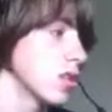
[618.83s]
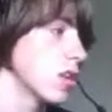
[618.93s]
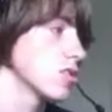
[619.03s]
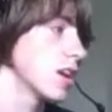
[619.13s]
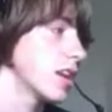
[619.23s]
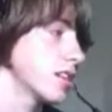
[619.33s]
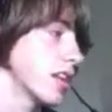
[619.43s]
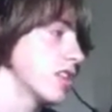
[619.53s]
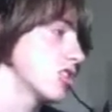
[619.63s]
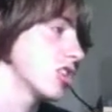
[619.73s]
Honestly, I need to
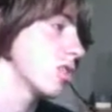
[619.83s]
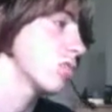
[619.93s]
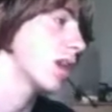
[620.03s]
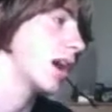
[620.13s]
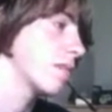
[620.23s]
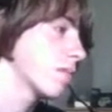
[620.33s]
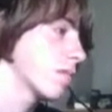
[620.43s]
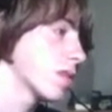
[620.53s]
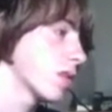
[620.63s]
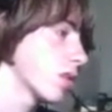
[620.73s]
get this show, like,
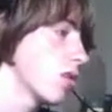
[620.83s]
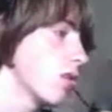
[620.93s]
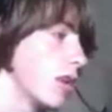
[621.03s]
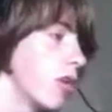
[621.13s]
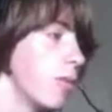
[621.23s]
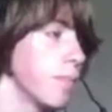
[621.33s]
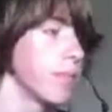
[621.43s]
hurrying up,